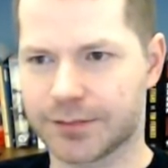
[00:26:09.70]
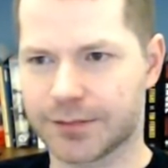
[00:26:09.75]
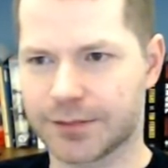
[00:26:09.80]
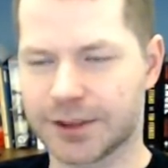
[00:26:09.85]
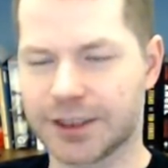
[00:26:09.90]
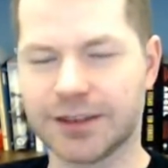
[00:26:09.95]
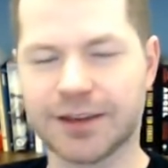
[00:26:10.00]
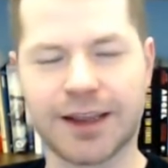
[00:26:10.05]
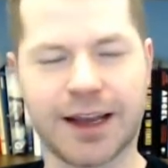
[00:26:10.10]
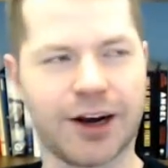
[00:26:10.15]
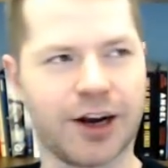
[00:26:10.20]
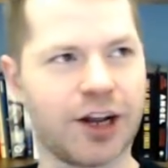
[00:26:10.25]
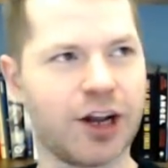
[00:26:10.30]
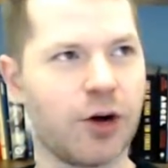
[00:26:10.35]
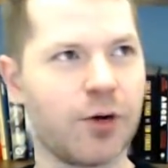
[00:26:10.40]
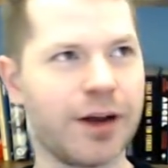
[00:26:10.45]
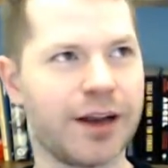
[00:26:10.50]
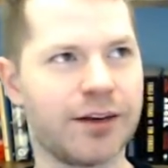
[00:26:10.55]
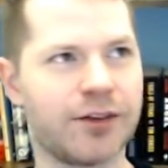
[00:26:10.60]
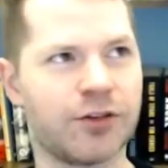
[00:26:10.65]
they are
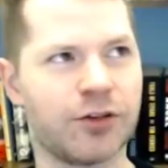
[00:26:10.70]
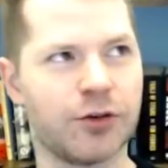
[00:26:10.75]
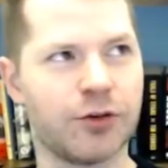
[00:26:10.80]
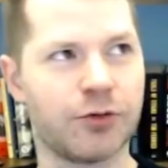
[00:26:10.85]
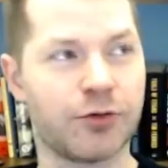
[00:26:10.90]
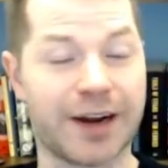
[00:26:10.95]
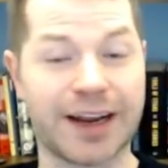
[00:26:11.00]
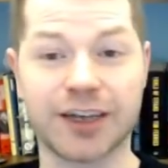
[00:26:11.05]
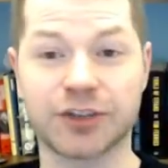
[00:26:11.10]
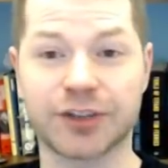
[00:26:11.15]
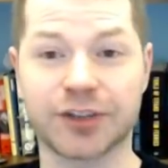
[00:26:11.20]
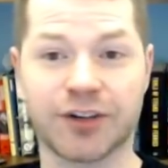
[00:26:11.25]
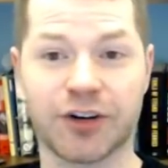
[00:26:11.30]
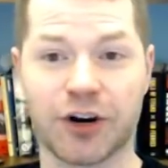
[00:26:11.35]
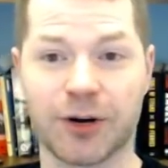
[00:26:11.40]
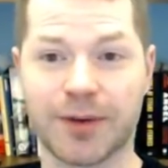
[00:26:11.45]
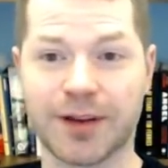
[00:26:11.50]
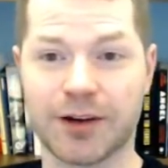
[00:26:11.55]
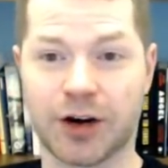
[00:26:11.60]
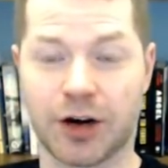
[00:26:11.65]
going to reentry
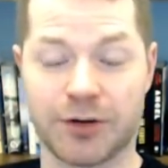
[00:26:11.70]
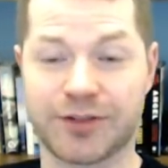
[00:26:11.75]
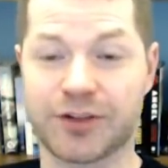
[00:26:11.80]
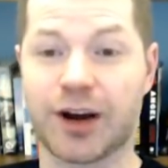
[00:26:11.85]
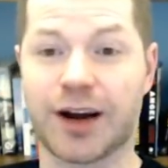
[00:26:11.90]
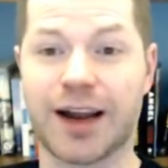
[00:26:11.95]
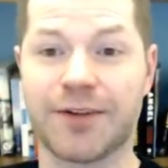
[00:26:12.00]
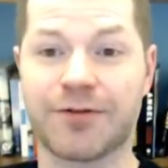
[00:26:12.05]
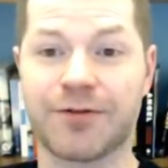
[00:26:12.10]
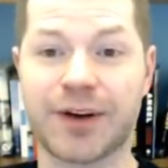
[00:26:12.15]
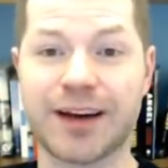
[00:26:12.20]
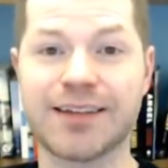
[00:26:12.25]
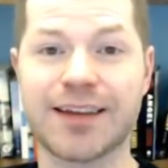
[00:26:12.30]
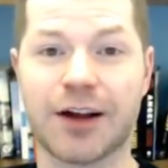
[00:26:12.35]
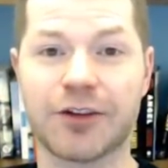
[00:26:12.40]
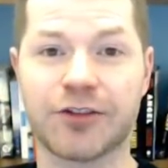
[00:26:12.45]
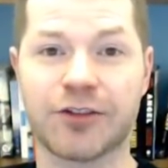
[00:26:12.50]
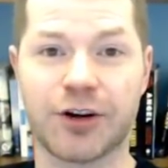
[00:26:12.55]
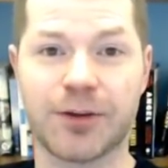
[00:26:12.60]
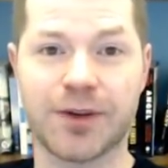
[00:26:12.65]
tournament or sorry a freeze
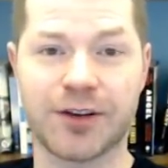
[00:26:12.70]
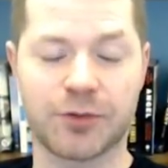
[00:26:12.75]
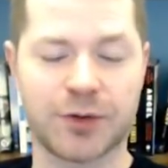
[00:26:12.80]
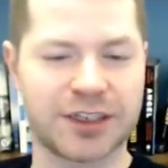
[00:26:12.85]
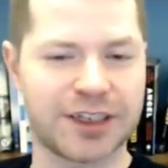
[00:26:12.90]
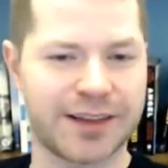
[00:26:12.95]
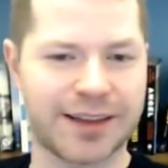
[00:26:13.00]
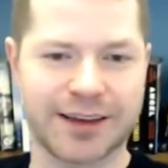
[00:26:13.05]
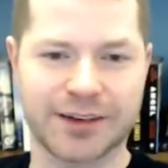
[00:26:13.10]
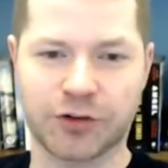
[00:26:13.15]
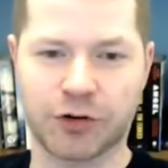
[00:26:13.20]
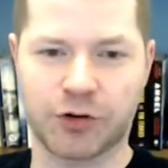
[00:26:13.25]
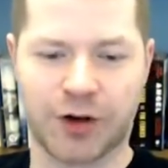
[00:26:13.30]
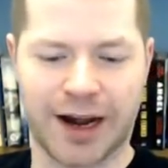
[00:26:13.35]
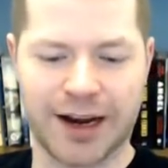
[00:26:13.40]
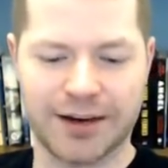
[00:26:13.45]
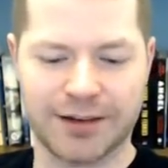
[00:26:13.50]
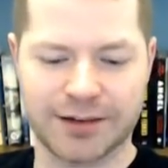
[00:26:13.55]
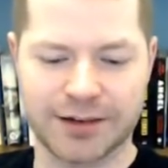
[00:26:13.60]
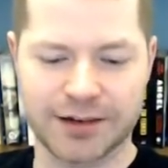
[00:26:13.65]
out tournaments, which I think is
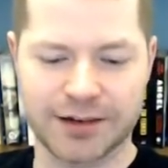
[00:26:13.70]
great.